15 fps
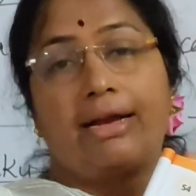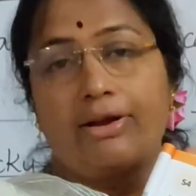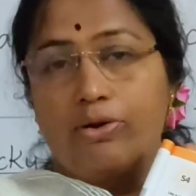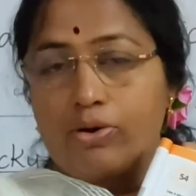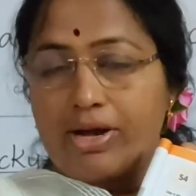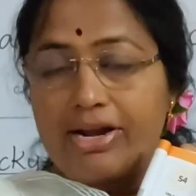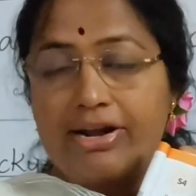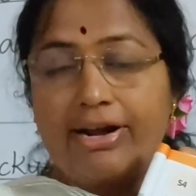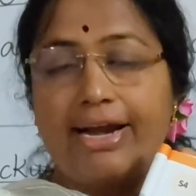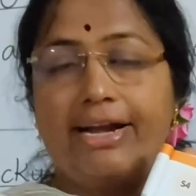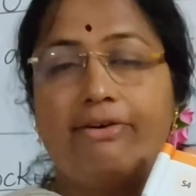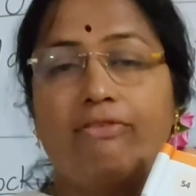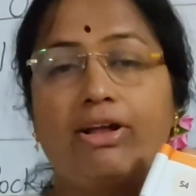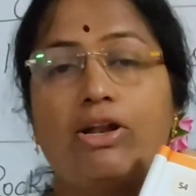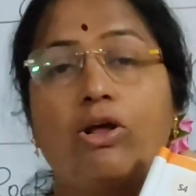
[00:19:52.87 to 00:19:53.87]
You can
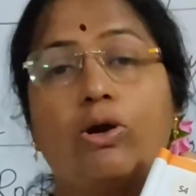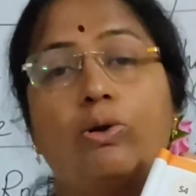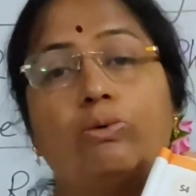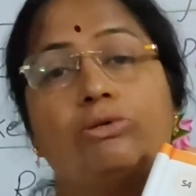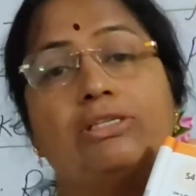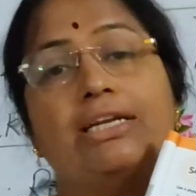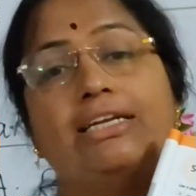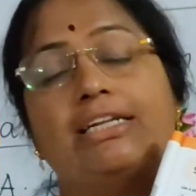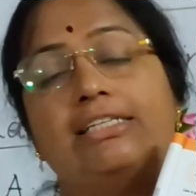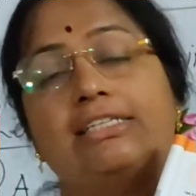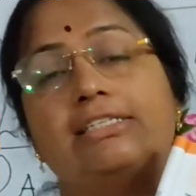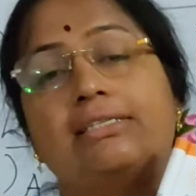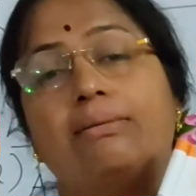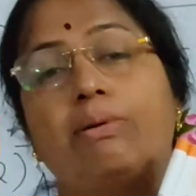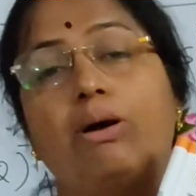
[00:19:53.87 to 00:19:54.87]
write 1 or 2
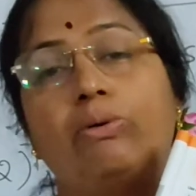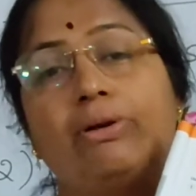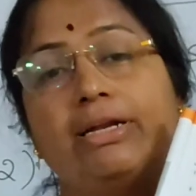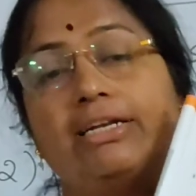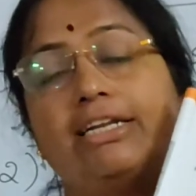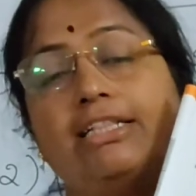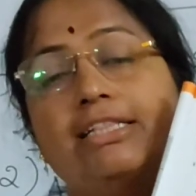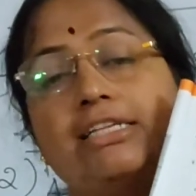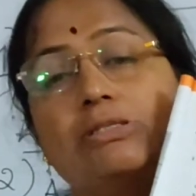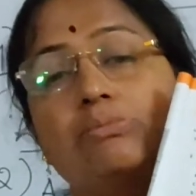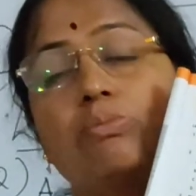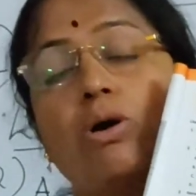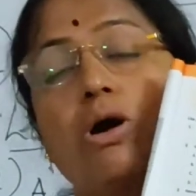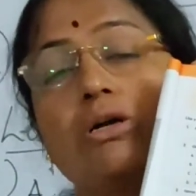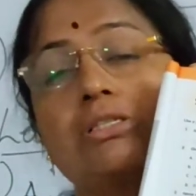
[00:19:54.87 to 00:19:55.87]
sentences about it in this
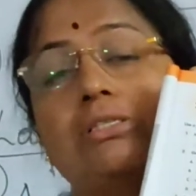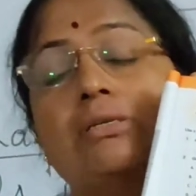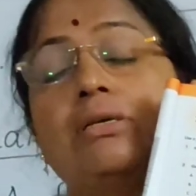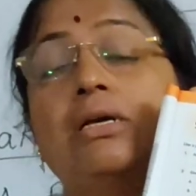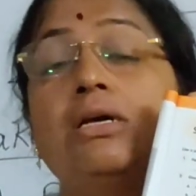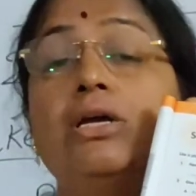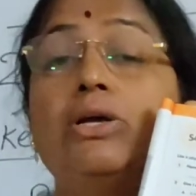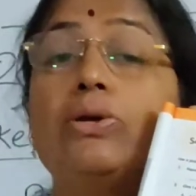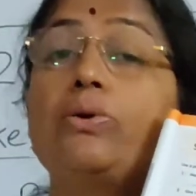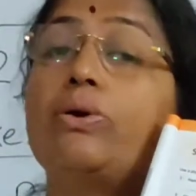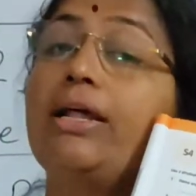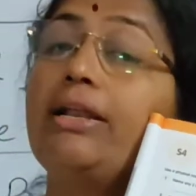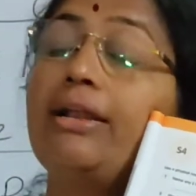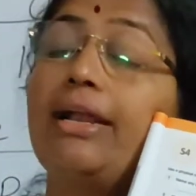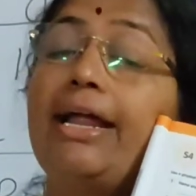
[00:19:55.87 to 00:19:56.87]
box. You
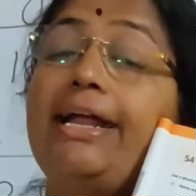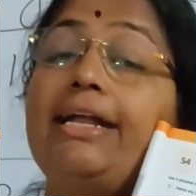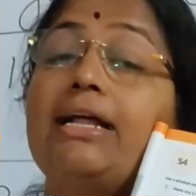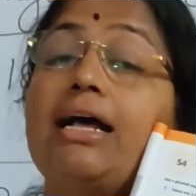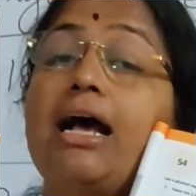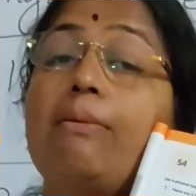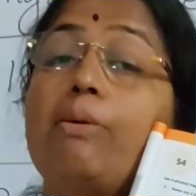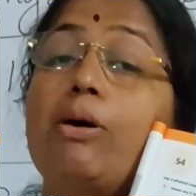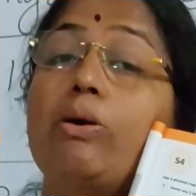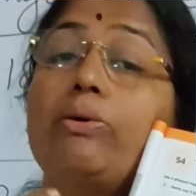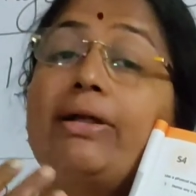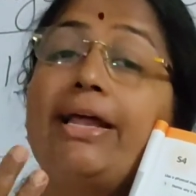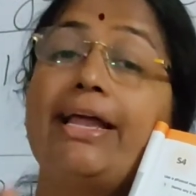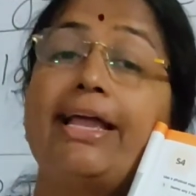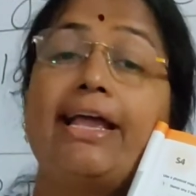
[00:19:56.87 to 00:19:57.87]
can write
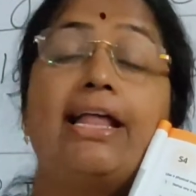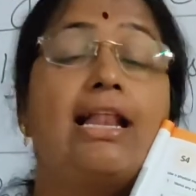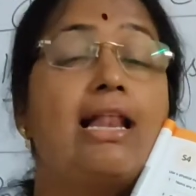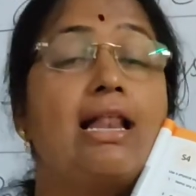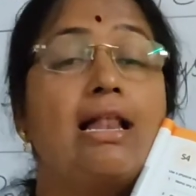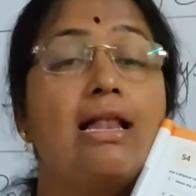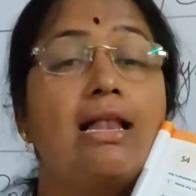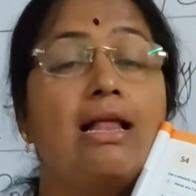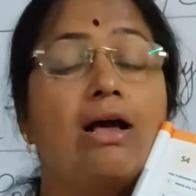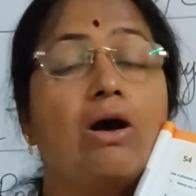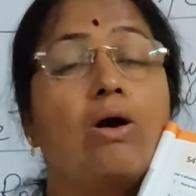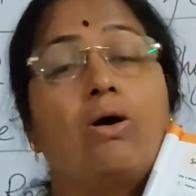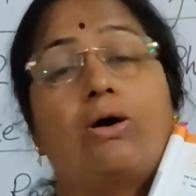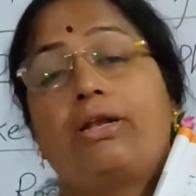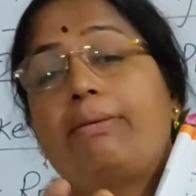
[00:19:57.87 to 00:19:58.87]
about a hill
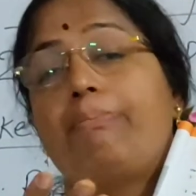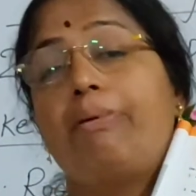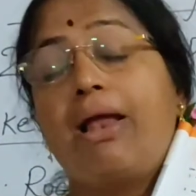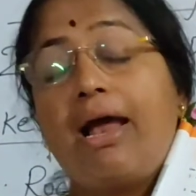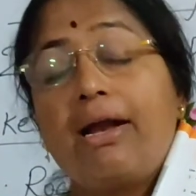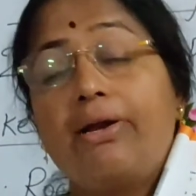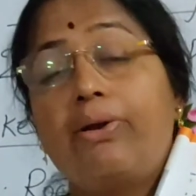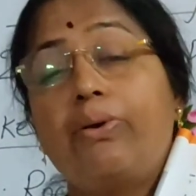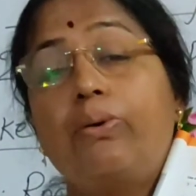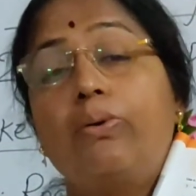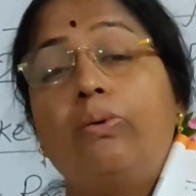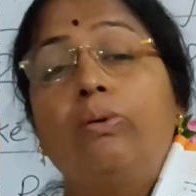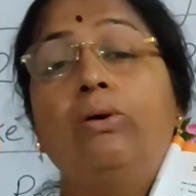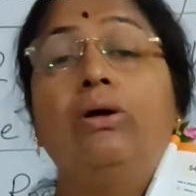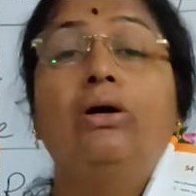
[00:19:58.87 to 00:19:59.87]
or a
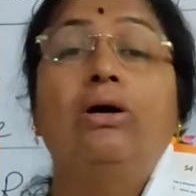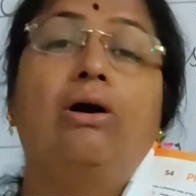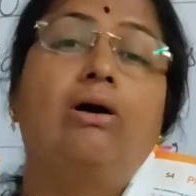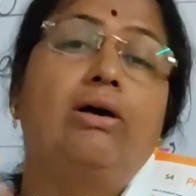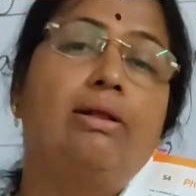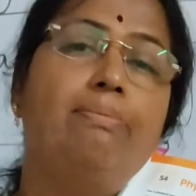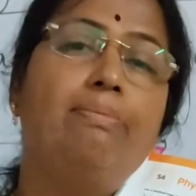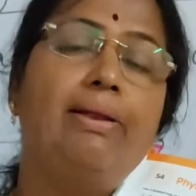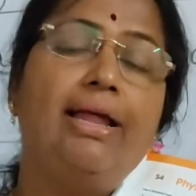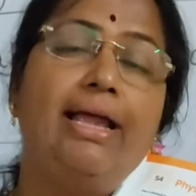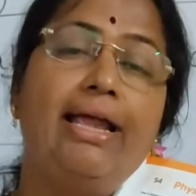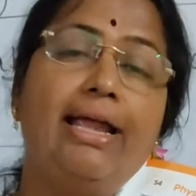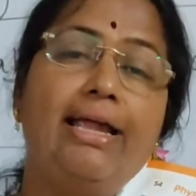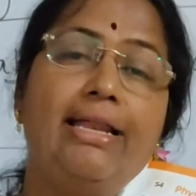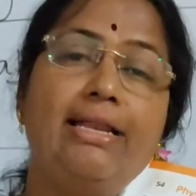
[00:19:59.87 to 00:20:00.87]
plateau or a
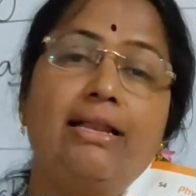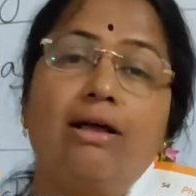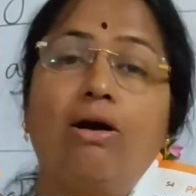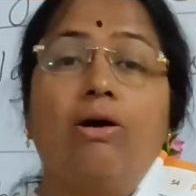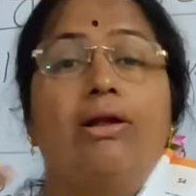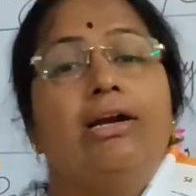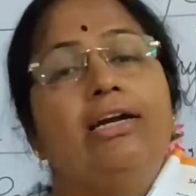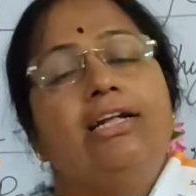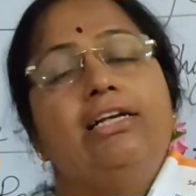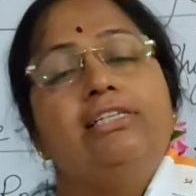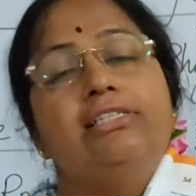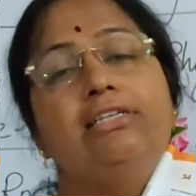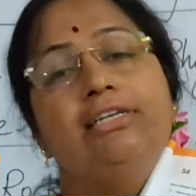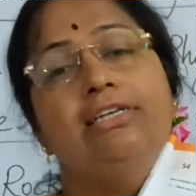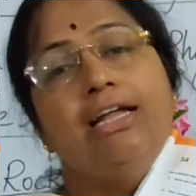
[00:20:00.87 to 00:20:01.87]
plain or a
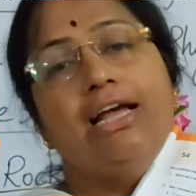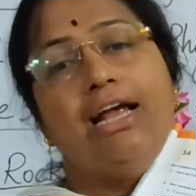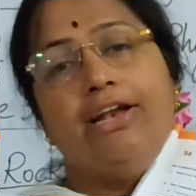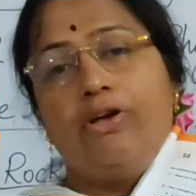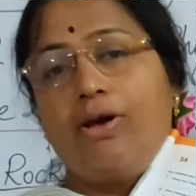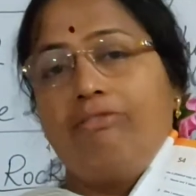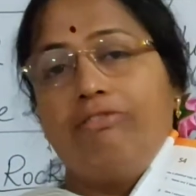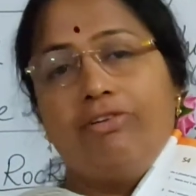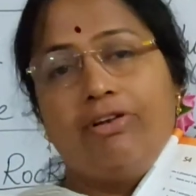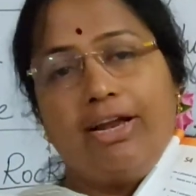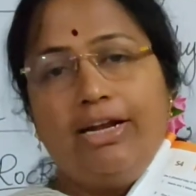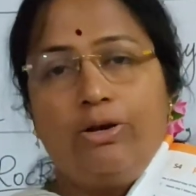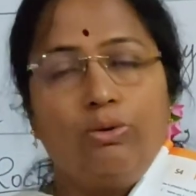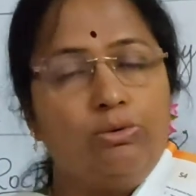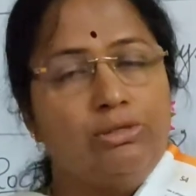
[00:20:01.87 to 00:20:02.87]
desert, and you have to
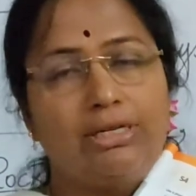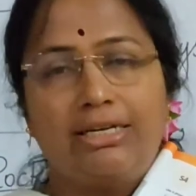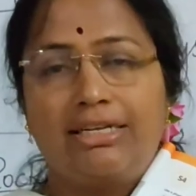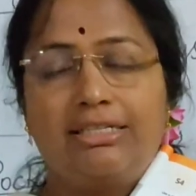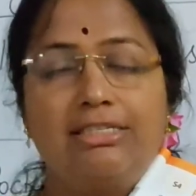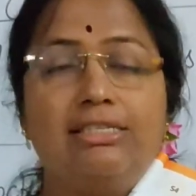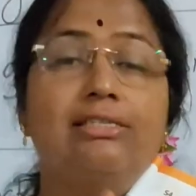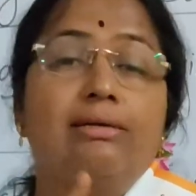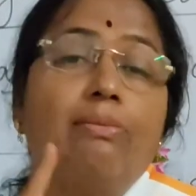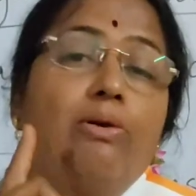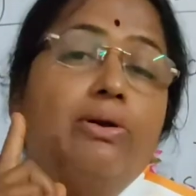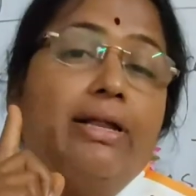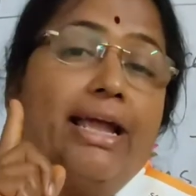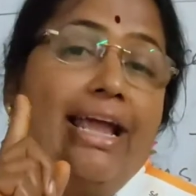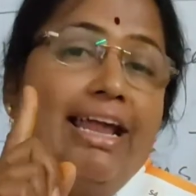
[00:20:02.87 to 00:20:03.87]
write 2 sentences
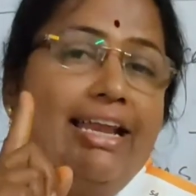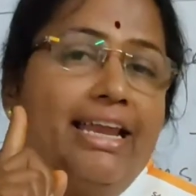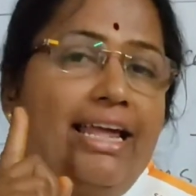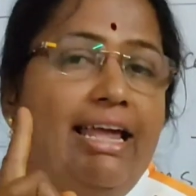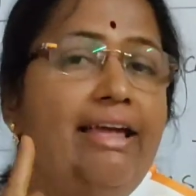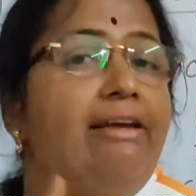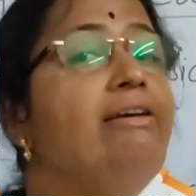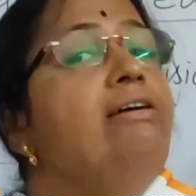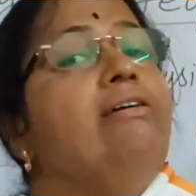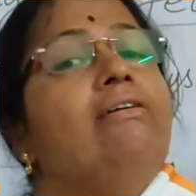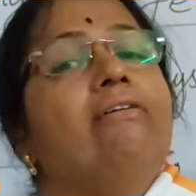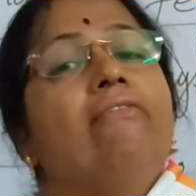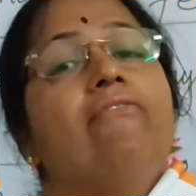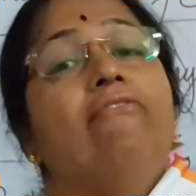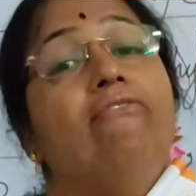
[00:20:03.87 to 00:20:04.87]
about any
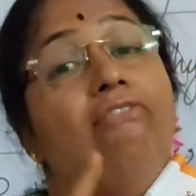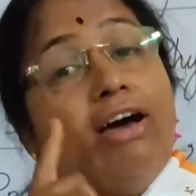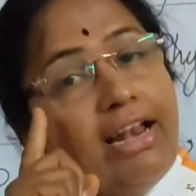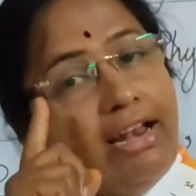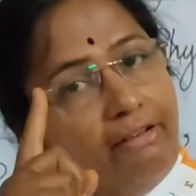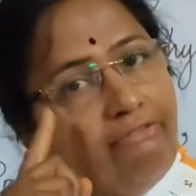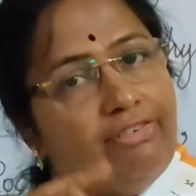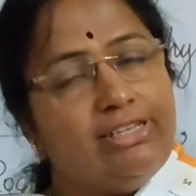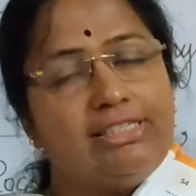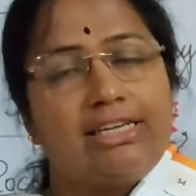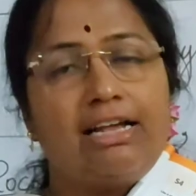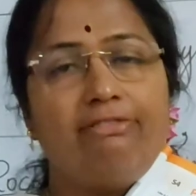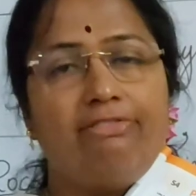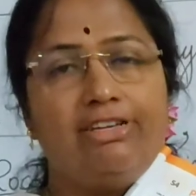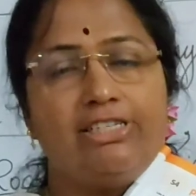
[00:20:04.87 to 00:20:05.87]
one
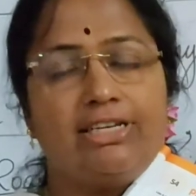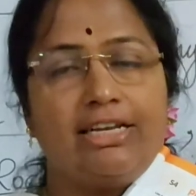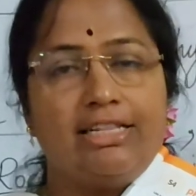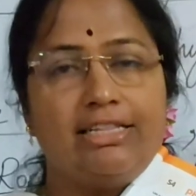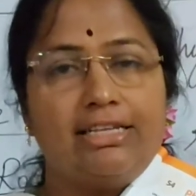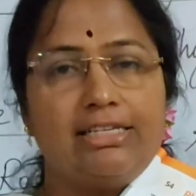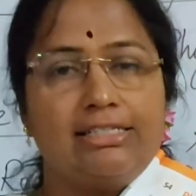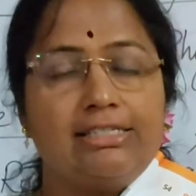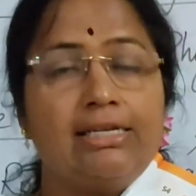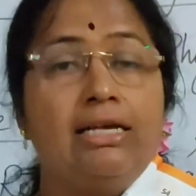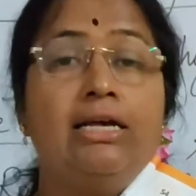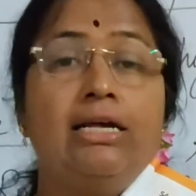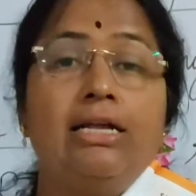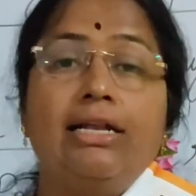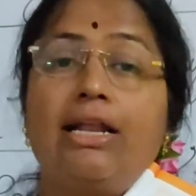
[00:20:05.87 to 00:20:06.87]
physical feature in this.
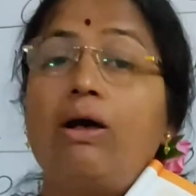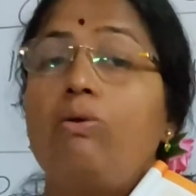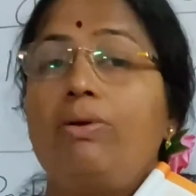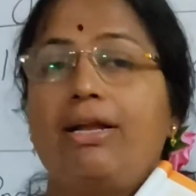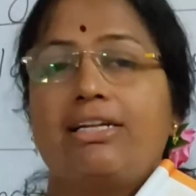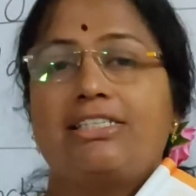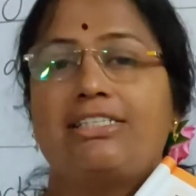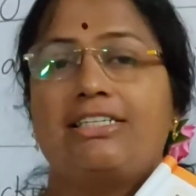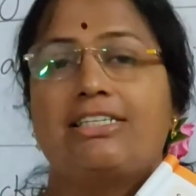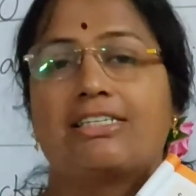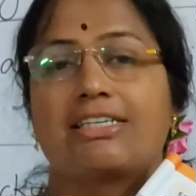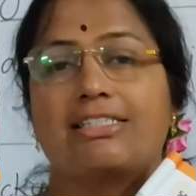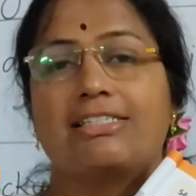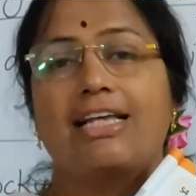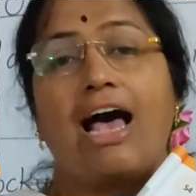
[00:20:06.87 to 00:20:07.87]
Now let's
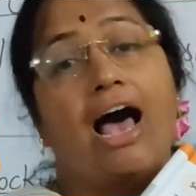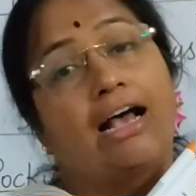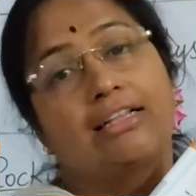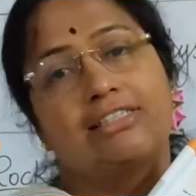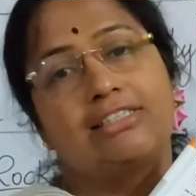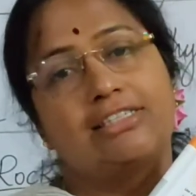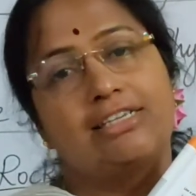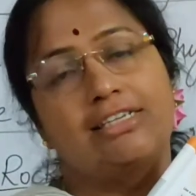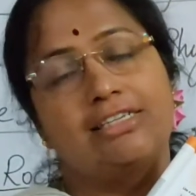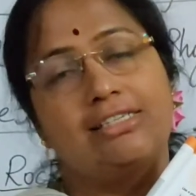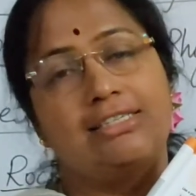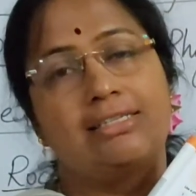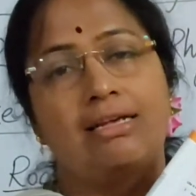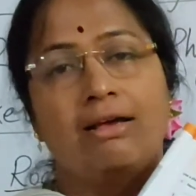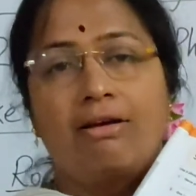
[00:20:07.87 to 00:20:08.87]
discuss the
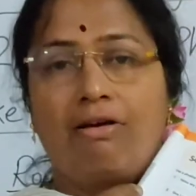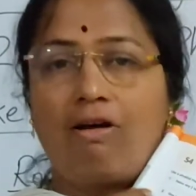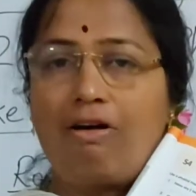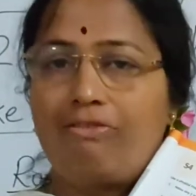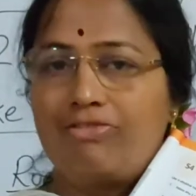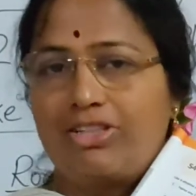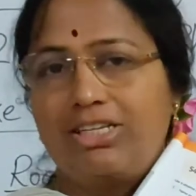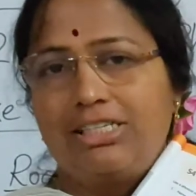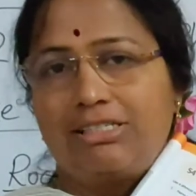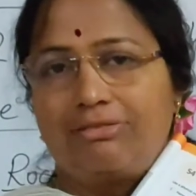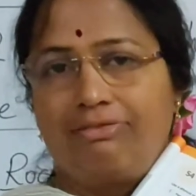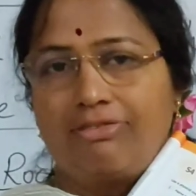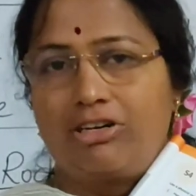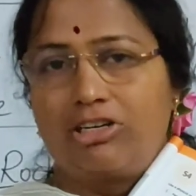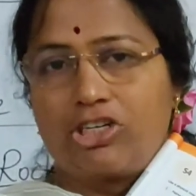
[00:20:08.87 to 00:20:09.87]
answers of
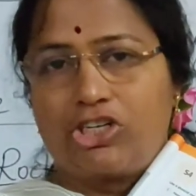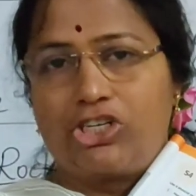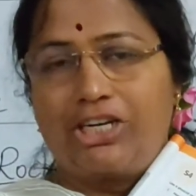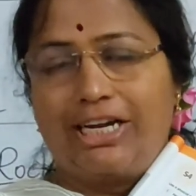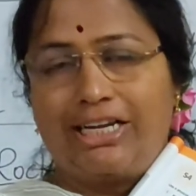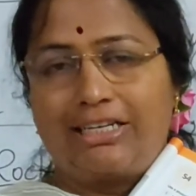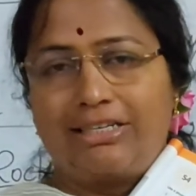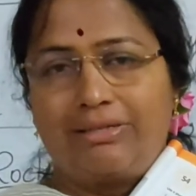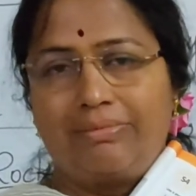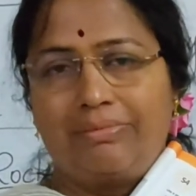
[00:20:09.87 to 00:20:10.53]
this worksheet.